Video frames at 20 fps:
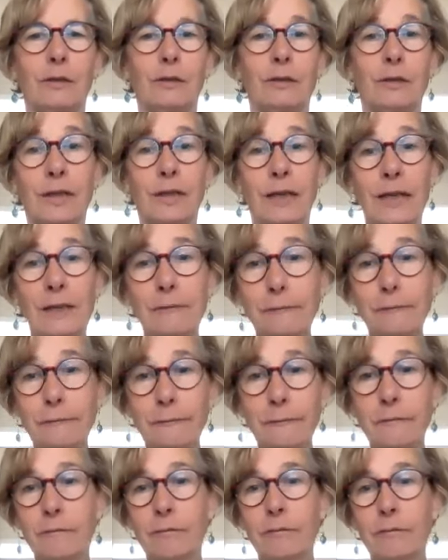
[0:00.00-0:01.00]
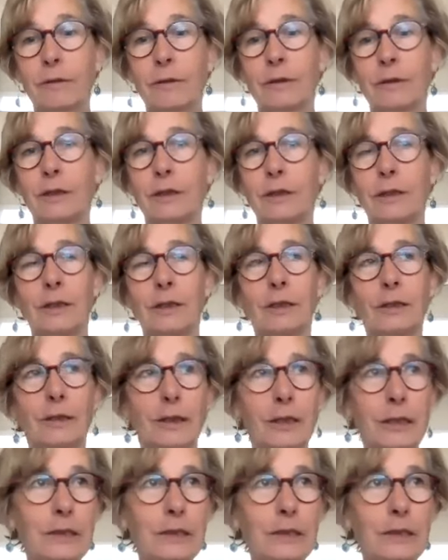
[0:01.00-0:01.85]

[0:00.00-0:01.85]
safe and